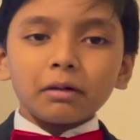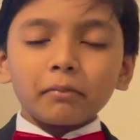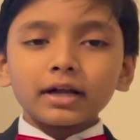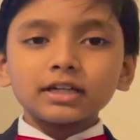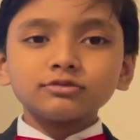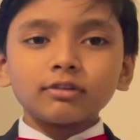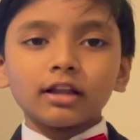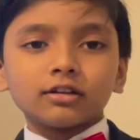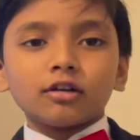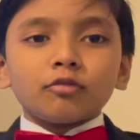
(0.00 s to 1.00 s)
because,
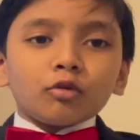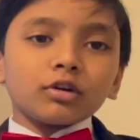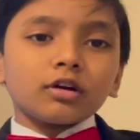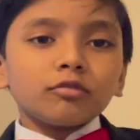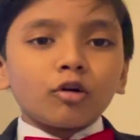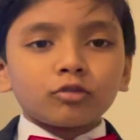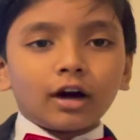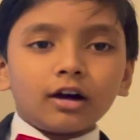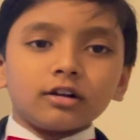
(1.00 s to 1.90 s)
well, Corona, Corona.